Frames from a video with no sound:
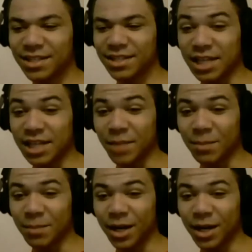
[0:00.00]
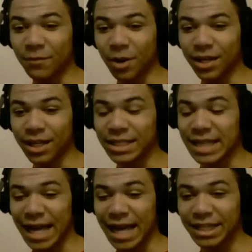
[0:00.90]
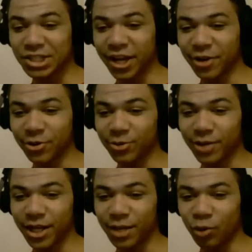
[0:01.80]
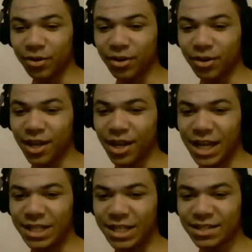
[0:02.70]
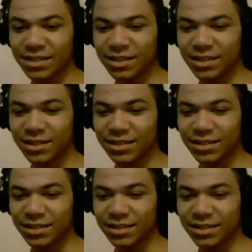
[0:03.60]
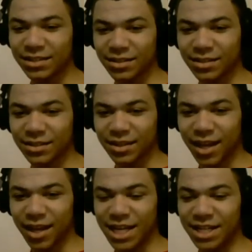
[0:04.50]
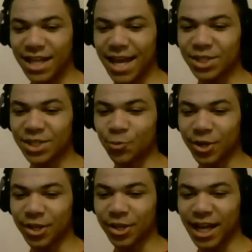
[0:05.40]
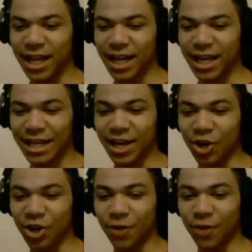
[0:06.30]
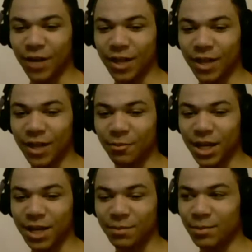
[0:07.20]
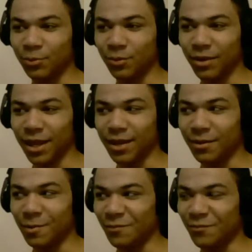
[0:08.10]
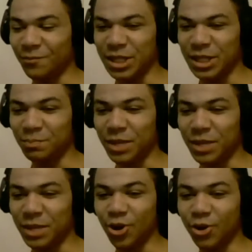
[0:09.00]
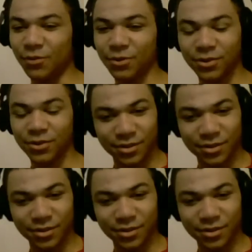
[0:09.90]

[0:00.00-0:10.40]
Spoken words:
doesn't make money from it. It's not his channel anymore. He just has to really get a good feeling from making people like just pissed off.